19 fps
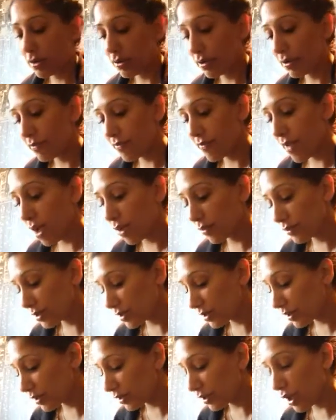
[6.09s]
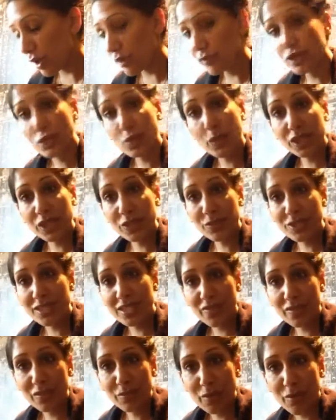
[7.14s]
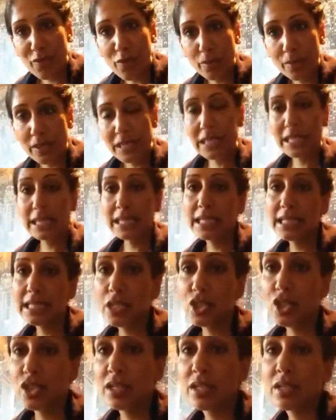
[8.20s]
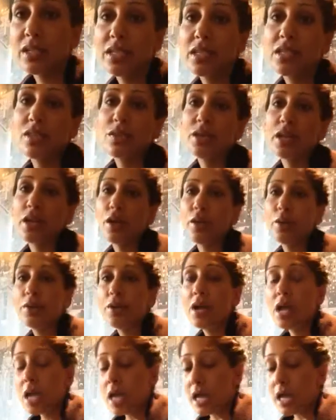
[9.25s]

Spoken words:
or founder of 23/7 Performance and Conditioning Studio.